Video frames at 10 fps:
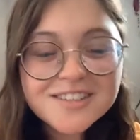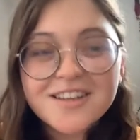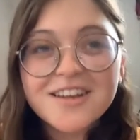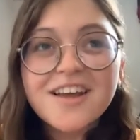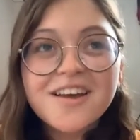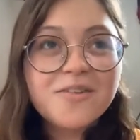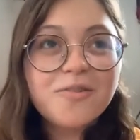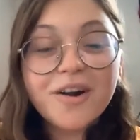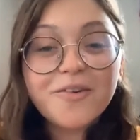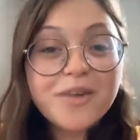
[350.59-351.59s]
and
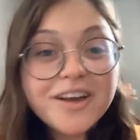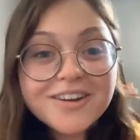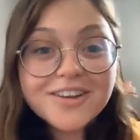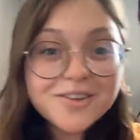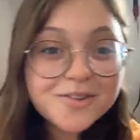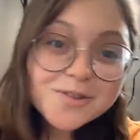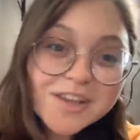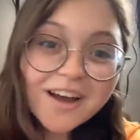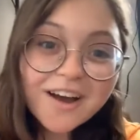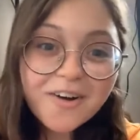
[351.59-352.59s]
what are we going to use
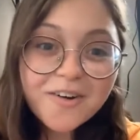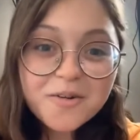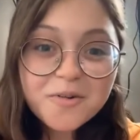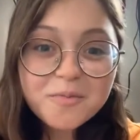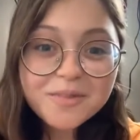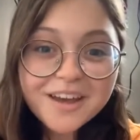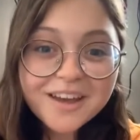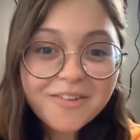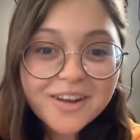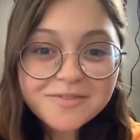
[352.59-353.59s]
at home,
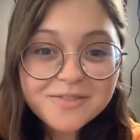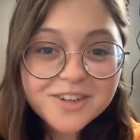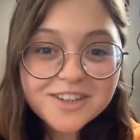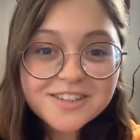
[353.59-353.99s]
like when we're